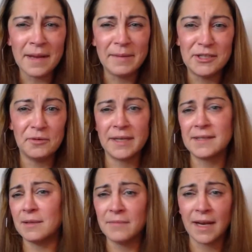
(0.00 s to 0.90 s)
maybe doing
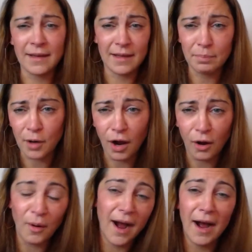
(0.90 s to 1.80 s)
some Nike
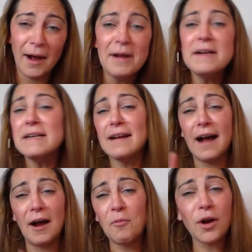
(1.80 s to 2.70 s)
Pro
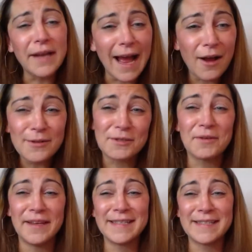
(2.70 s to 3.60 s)
workouts or
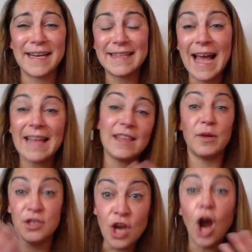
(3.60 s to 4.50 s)
things like that that we
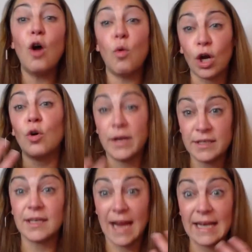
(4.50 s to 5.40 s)
know are going
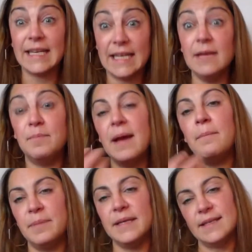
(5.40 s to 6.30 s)
to kind of keep
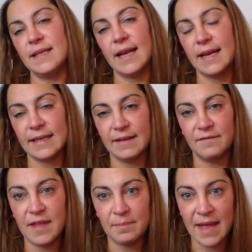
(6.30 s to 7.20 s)
them busy and
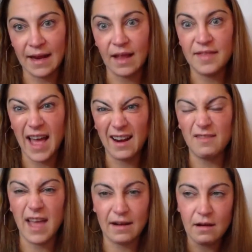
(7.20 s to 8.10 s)
give them
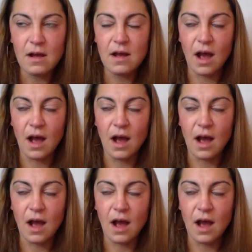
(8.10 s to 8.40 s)
that